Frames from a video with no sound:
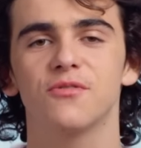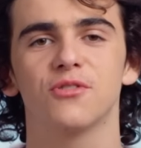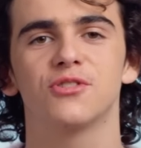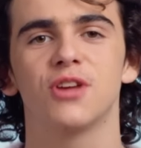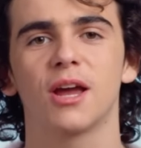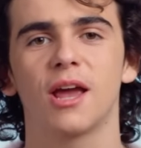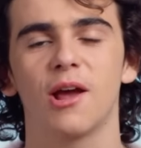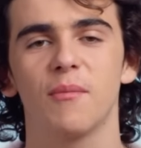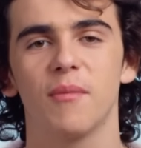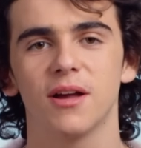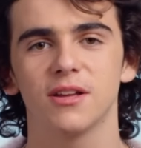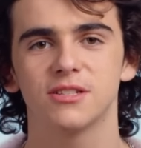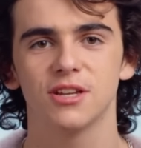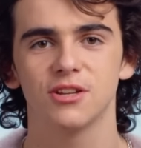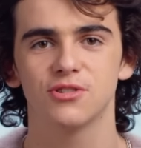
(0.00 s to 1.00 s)
for checking out
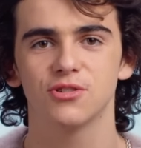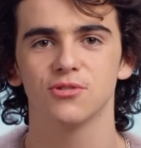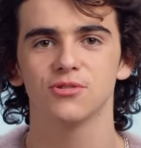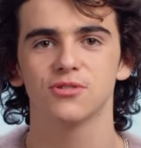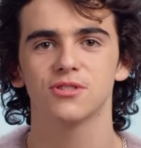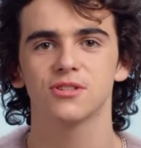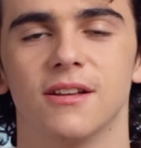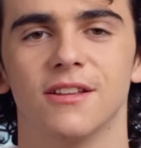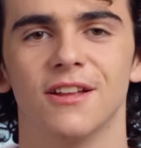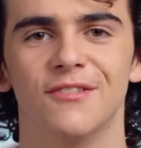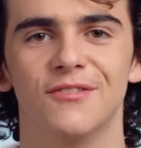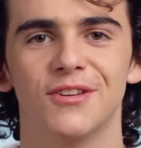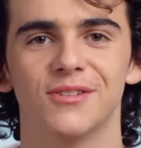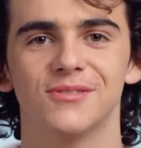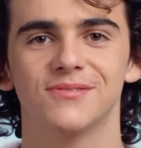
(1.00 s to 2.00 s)
my essentials.
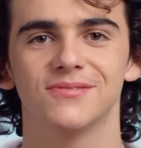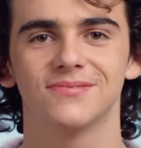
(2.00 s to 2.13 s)
Love you.